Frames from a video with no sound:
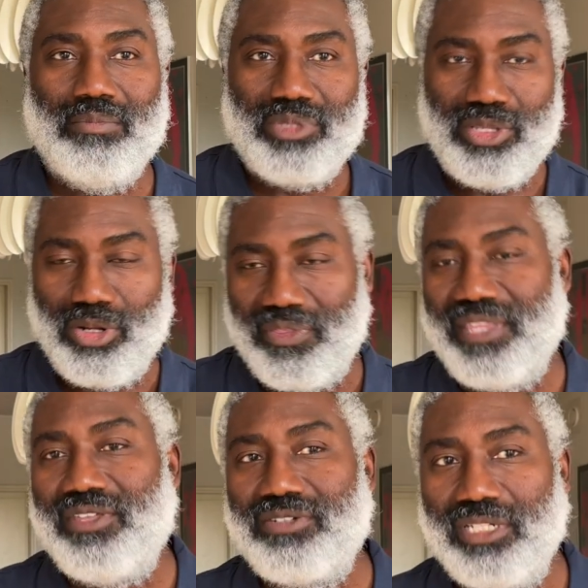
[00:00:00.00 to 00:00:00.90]
you know,
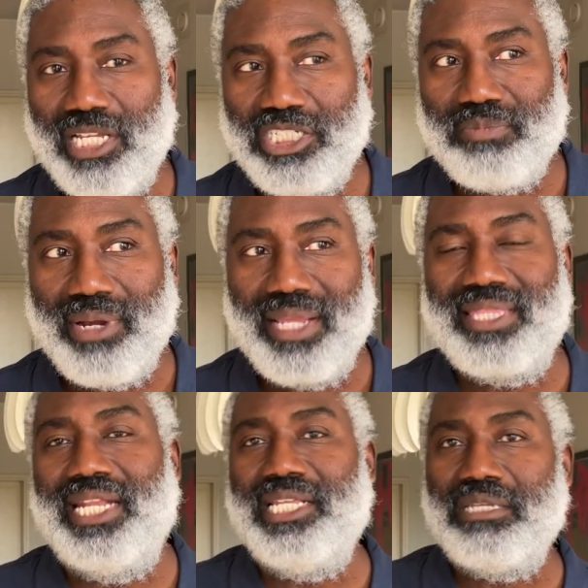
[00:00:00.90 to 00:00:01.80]
then there's a lunch break,
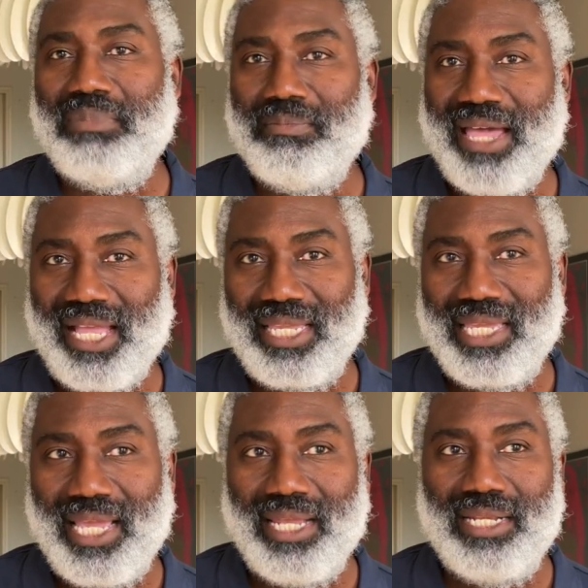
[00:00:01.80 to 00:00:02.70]
then I need to be back
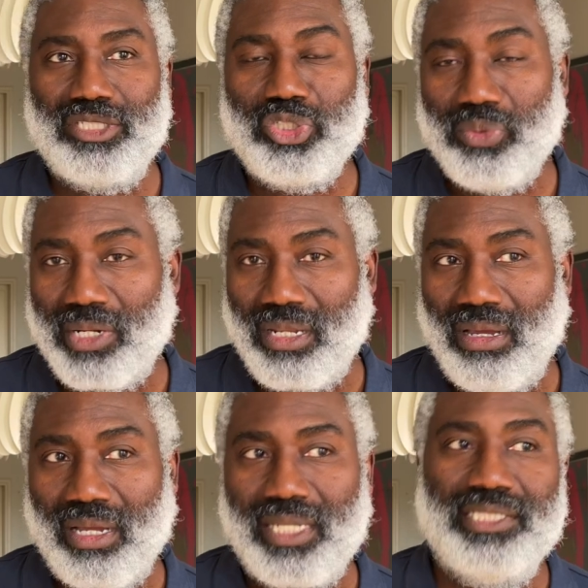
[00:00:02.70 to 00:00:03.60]
again at 2
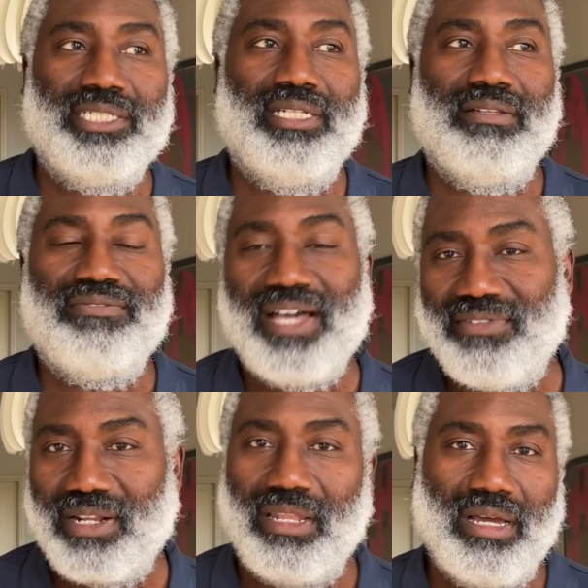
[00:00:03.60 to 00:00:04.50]
o'clock until
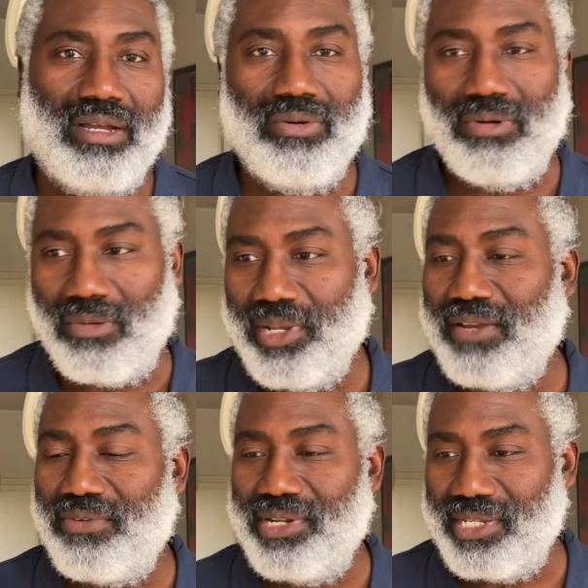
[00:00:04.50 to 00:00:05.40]
5 o'clock or
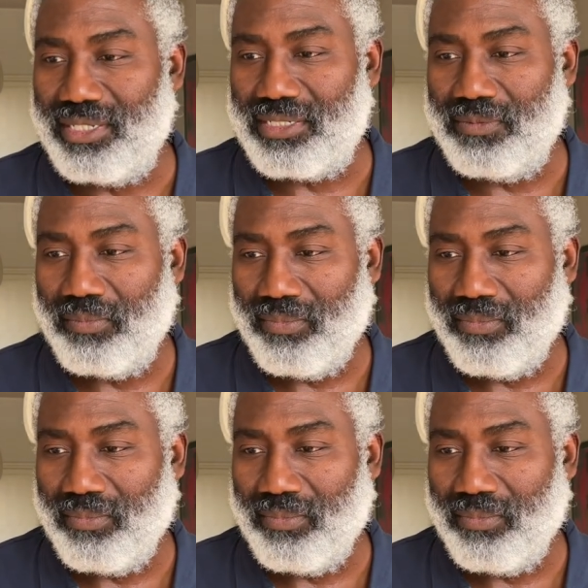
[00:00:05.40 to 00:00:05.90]
whatever it is.